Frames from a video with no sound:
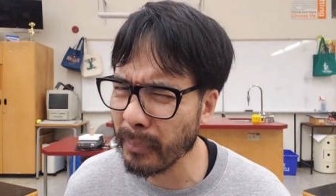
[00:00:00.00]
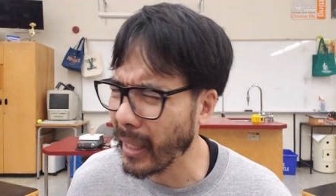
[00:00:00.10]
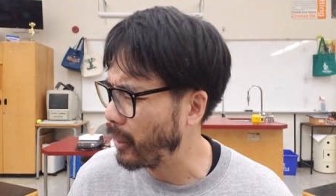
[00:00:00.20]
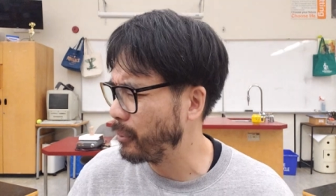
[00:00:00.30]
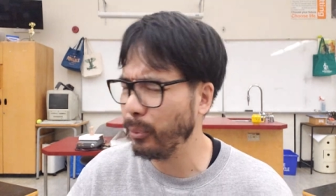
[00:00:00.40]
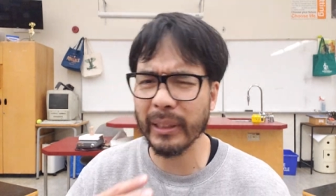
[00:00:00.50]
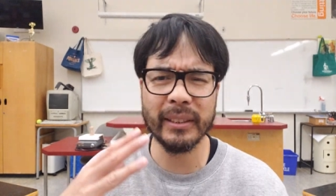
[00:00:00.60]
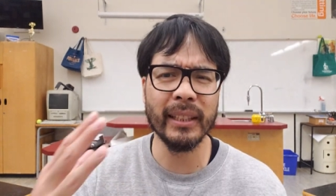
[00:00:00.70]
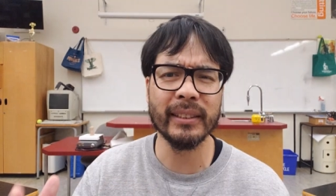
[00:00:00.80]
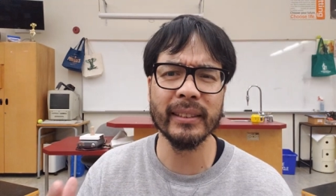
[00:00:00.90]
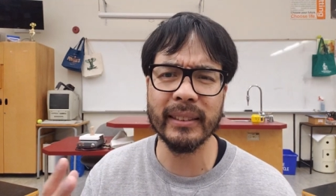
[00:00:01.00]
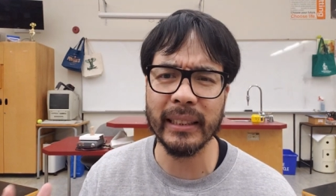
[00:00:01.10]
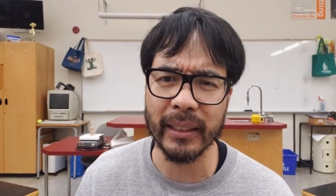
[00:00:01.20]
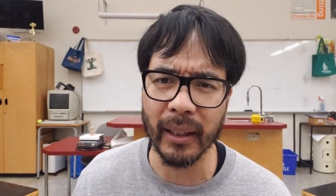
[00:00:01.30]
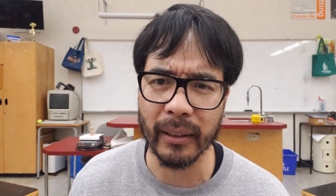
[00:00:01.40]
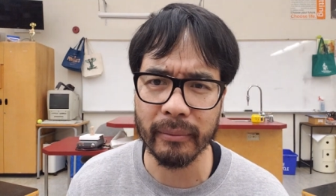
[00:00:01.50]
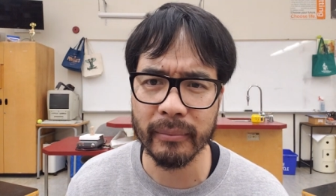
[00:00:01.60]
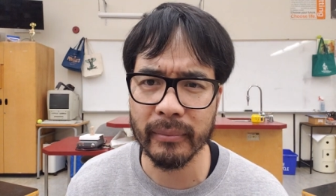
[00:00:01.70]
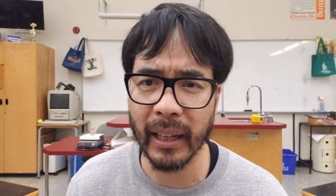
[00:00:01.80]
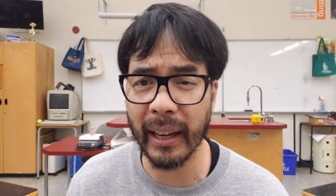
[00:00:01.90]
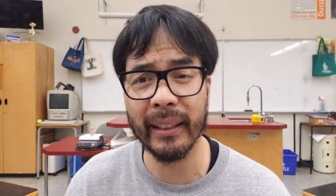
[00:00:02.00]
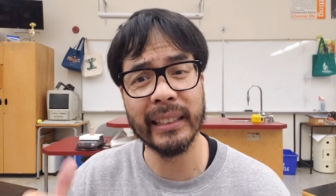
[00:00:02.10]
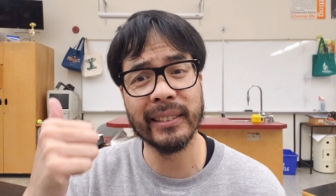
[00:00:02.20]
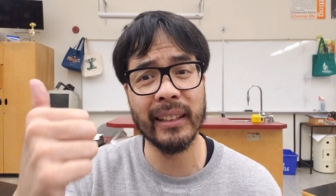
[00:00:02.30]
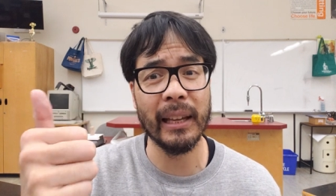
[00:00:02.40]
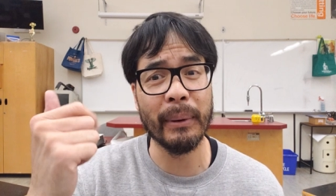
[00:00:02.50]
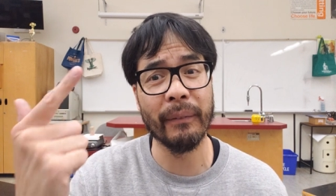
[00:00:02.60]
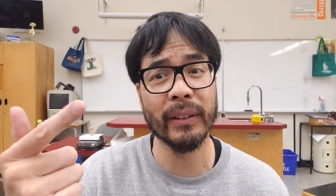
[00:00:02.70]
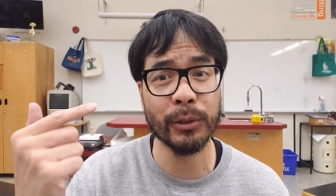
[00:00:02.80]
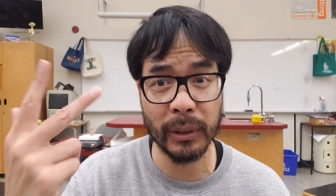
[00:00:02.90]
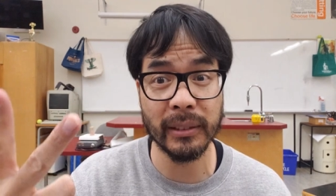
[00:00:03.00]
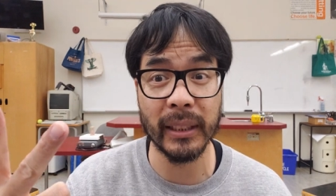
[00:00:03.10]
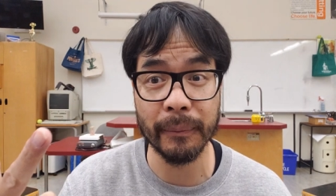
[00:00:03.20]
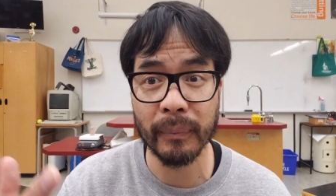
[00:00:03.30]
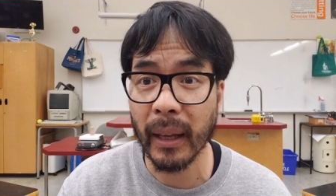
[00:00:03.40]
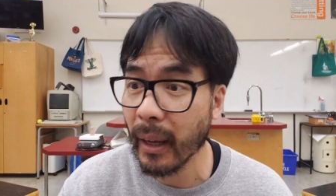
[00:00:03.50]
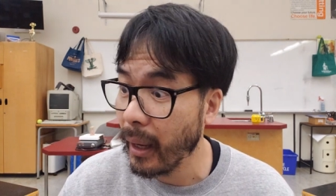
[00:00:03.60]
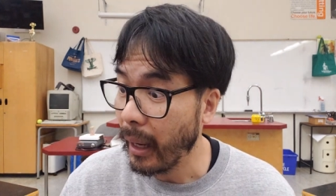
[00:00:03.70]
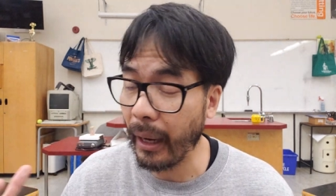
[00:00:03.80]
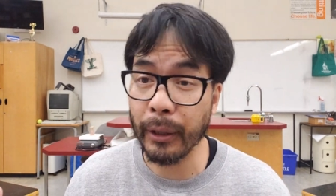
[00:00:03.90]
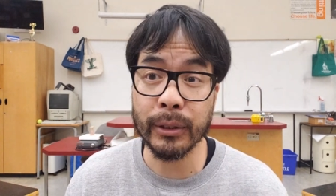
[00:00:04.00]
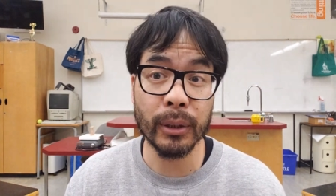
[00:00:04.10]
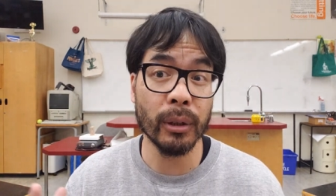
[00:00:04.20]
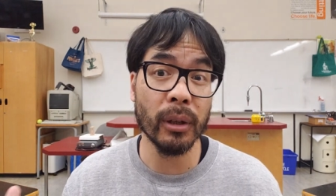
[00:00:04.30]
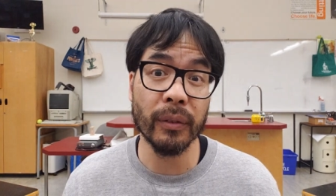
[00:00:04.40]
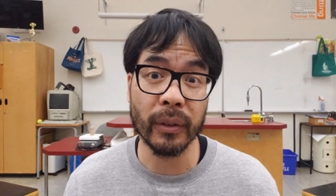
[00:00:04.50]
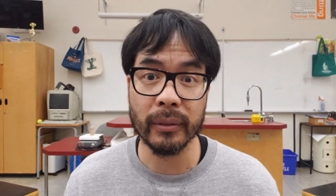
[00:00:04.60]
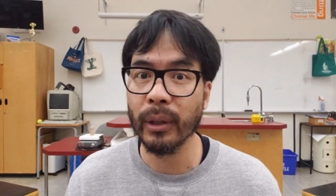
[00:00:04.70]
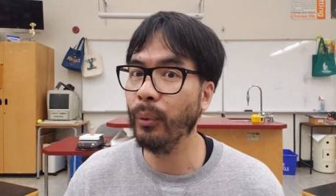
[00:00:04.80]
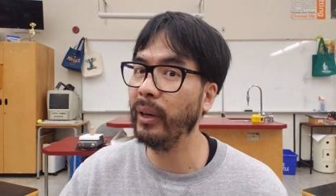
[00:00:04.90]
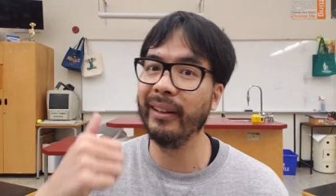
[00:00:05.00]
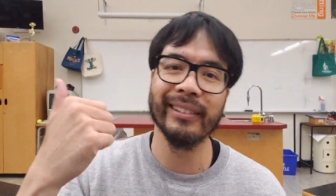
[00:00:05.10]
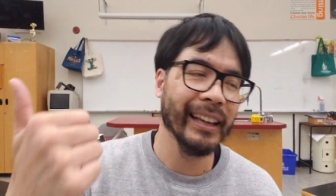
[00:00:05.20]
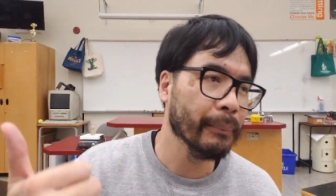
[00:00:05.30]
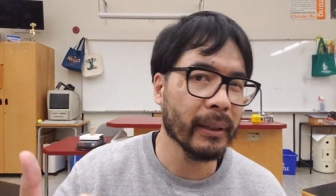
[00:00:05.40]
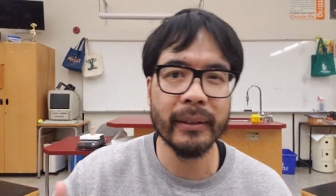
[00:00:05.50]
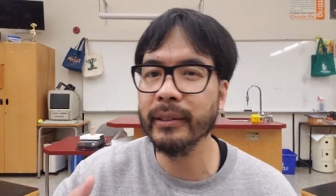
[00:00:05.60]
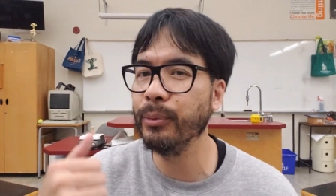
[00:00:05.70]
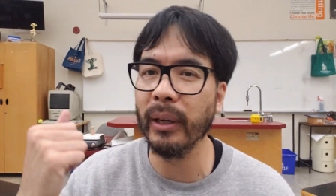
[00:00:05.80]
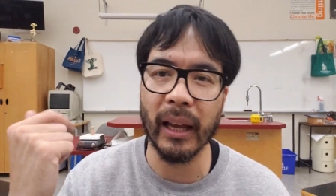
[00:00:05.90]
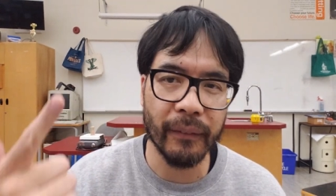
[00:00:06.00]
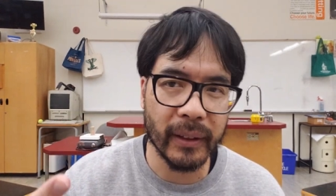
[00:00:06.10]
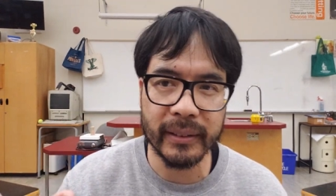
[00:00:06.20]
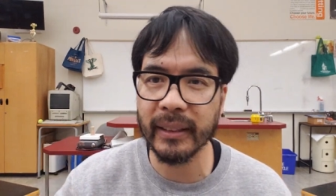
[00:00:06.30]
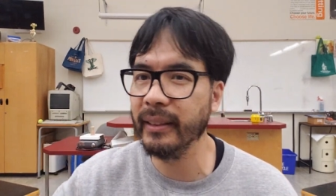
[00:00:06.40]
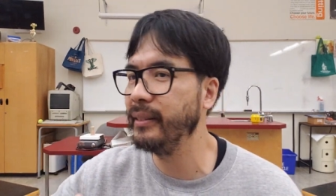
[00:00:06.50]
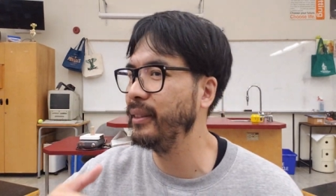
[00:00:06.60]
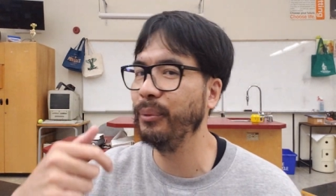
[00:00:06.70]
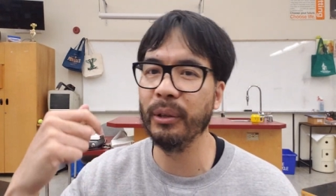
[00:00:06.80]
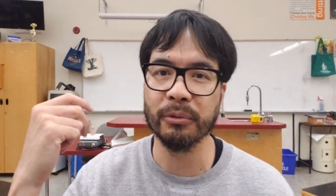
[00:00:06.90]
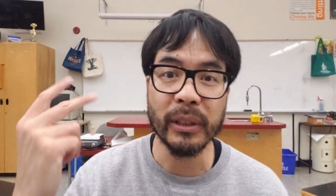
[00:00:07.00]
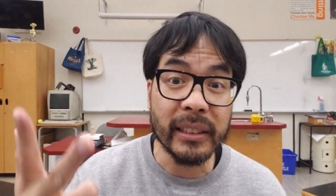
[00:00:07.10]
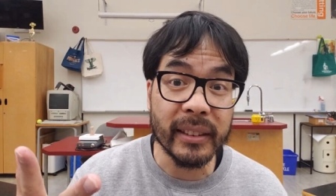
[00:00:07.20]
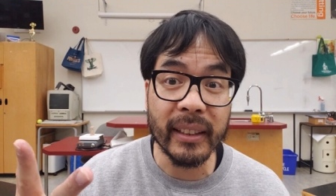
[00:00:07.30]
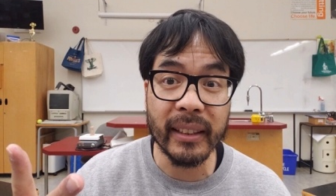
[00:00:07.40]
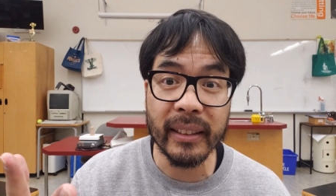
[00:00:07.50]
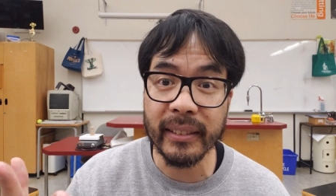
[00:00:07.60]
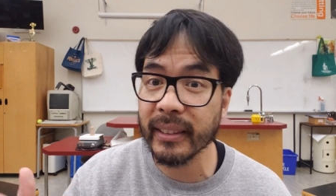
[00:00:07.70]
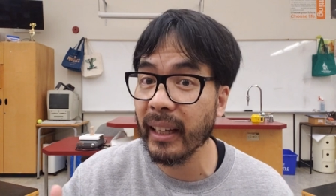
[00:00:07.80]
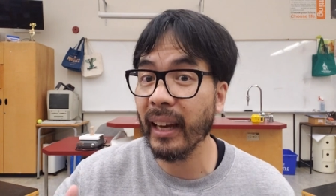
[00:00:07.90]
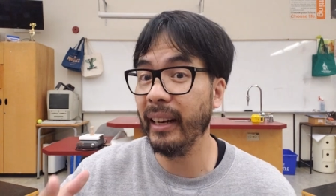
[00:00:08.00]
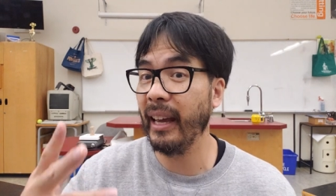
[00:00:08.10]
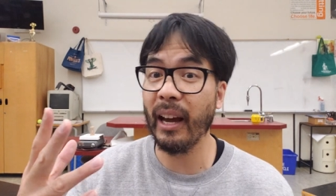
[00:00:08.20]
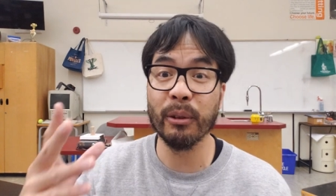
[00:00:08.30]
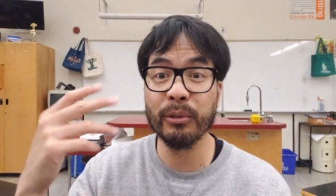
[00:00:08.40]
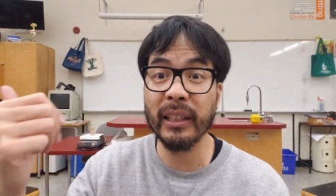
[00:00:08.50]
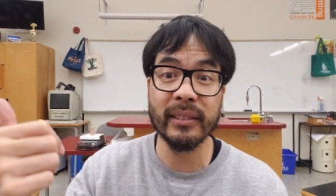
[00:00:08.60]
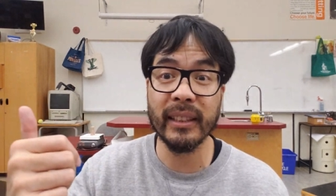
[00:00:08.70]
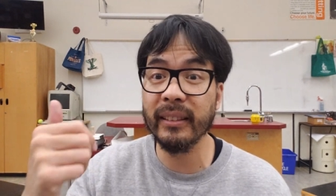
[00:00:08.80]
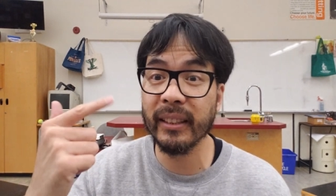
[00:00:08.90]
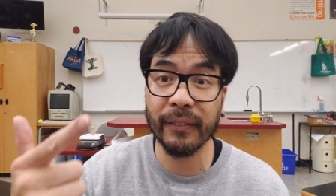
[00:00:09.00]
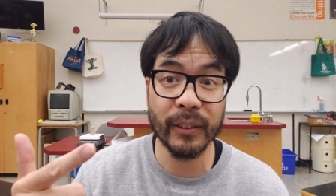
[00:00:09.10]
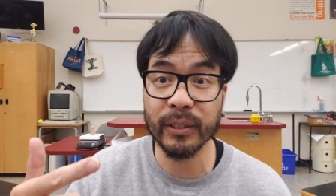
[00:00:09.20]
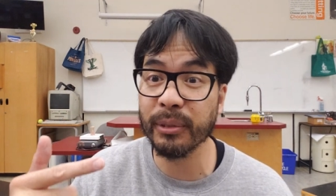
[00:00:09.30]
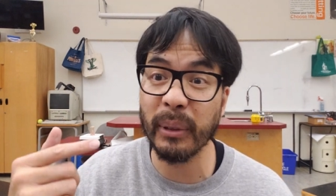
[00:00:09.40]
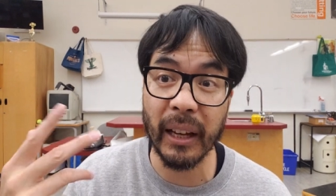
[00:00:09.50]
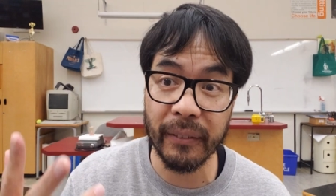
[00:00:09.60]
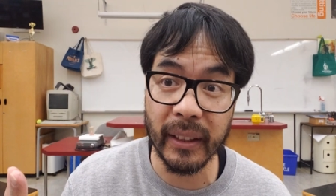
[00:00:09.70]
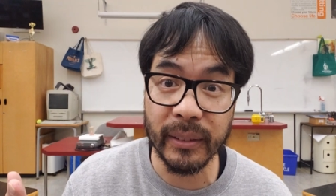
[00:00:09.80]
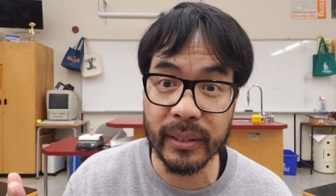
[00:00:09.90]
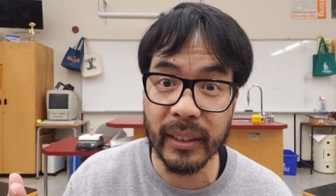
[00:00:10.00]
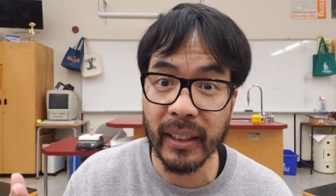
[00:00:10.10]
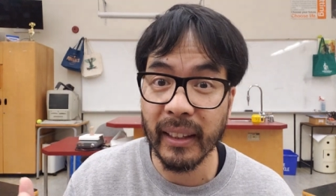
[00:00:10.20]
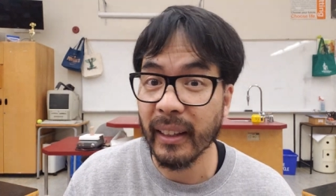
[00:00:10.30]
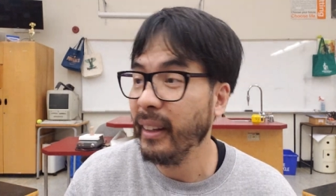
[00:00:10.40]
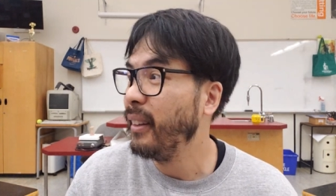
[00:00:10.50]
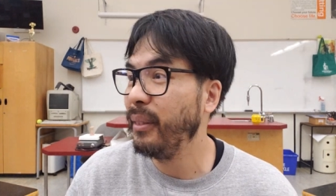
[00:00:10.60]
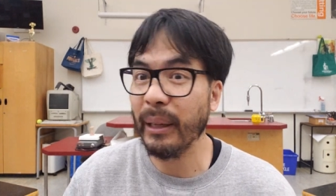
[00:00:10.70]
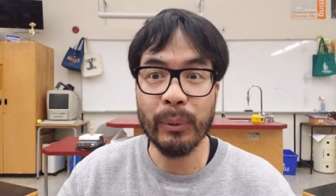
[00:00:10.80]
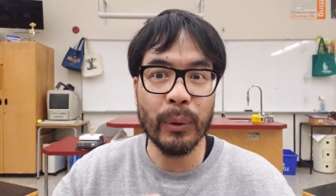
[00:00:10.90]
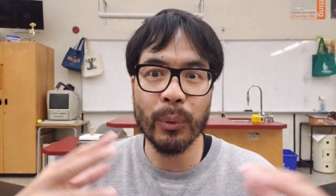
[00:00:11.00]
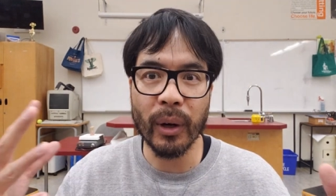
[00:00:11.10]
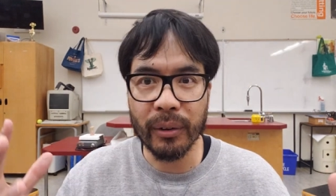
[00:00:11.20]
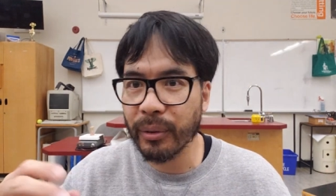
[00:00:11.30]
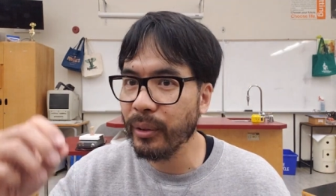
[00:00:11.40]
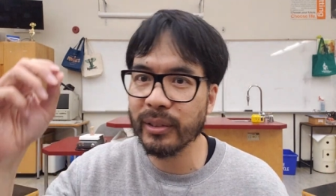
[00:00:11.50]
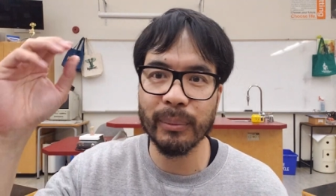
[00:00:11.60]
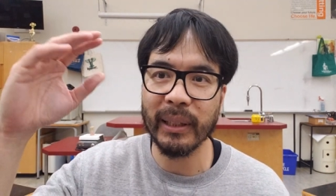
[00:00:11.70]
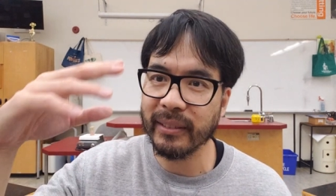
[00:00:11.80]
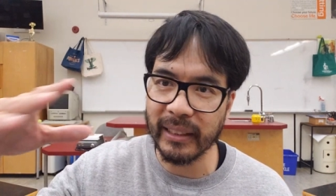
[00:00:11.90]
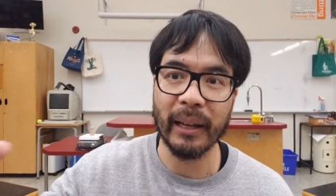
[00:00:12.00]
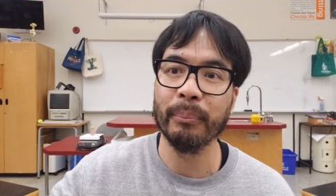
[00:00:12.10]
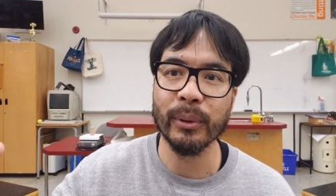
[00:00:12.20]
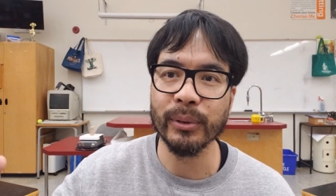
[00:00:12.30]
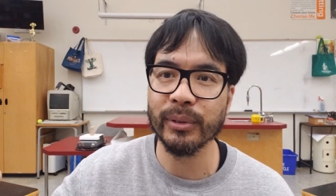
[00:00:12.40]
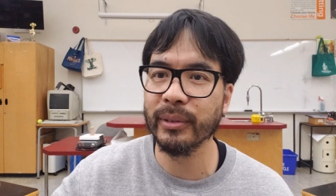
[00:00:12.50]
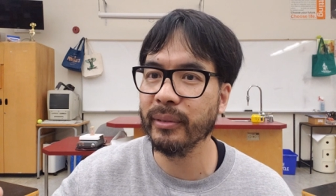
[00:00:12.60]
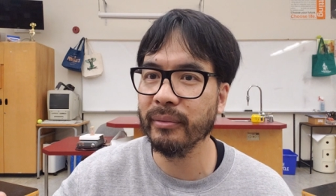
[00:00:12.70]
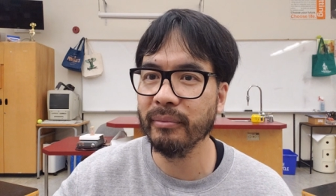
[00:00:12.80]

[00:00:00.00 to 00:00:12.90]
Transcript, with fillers: Now, when teaching CER, again, that's claim, evidence, reasoning, I used to go over what a claim is, what evidence is, and what reasoning is, and how reasoning differs from evidence. Then we work through some examples